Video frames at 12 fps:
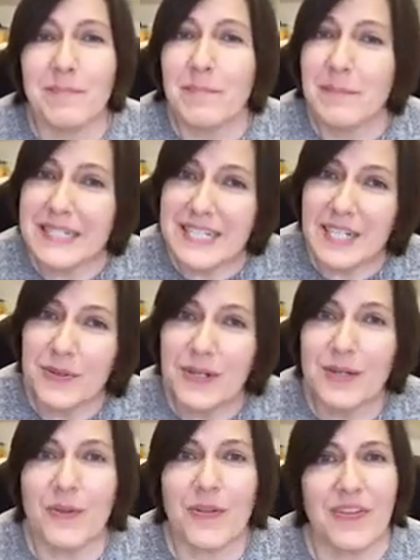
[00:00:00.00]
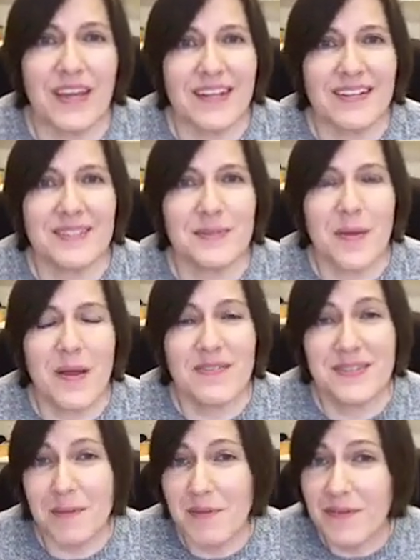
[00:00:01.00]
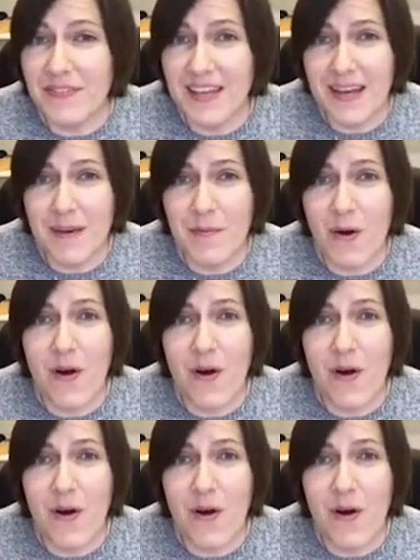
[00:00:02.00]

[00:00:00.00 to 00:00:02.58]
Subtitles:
material things. Some of them